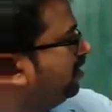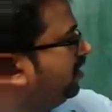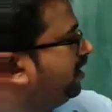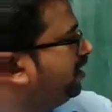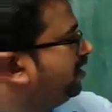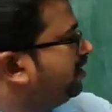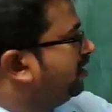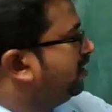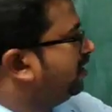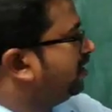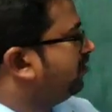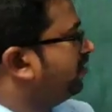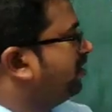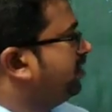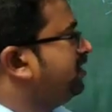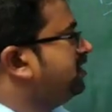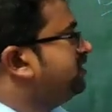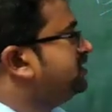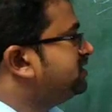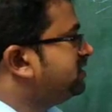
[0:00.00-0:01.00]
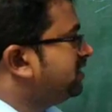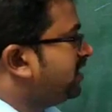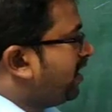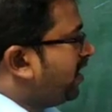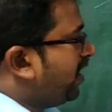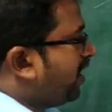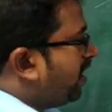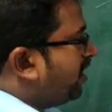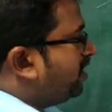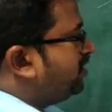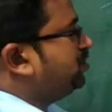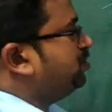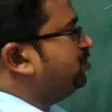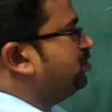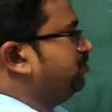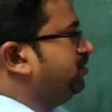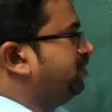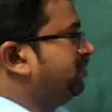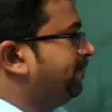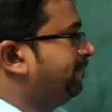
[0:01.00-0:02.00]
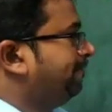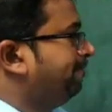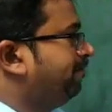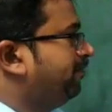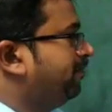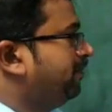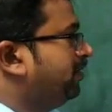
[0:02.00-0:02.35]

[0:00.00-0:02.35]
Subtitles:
Red color is as usual.